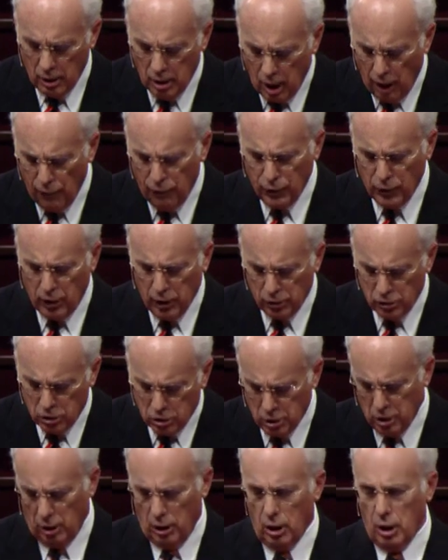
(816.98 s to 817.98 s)
enough
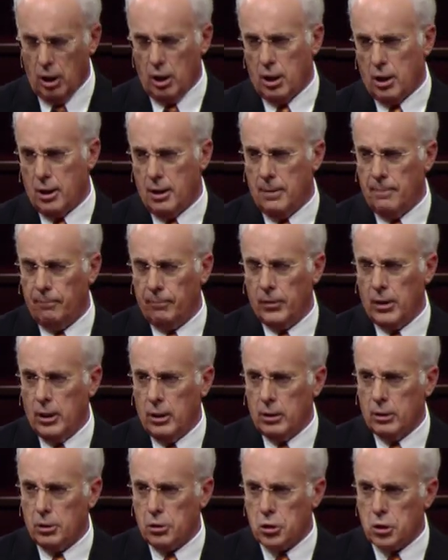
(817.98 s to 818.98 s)
concern
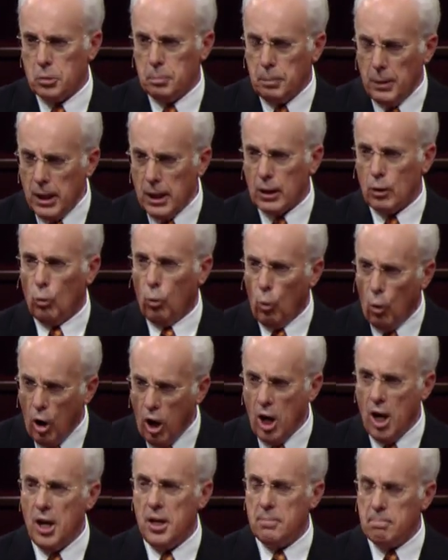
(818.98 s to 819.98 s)
to speak
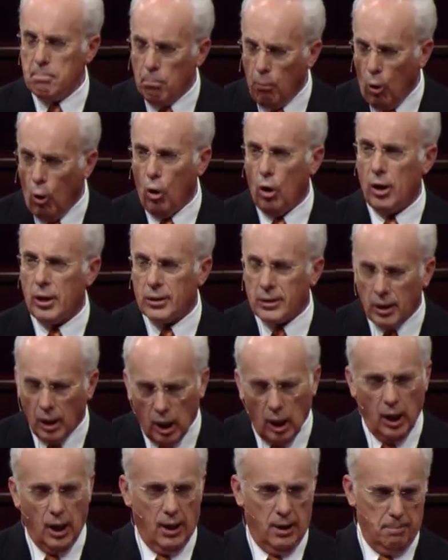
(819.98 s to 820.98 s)
one more
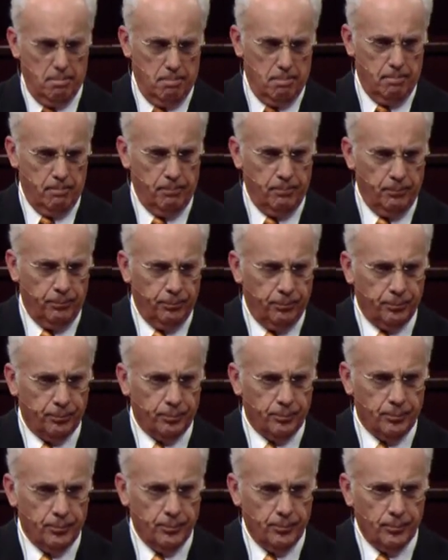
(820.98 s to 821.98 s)
time
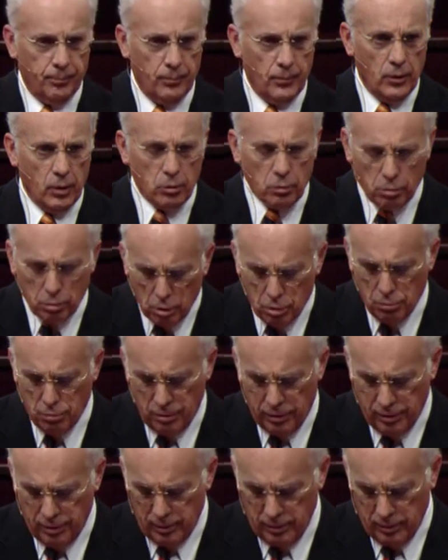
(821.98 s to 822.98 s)
the
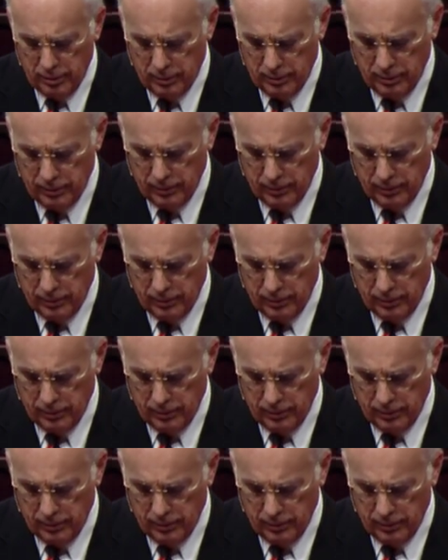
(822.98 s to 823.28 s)
truth.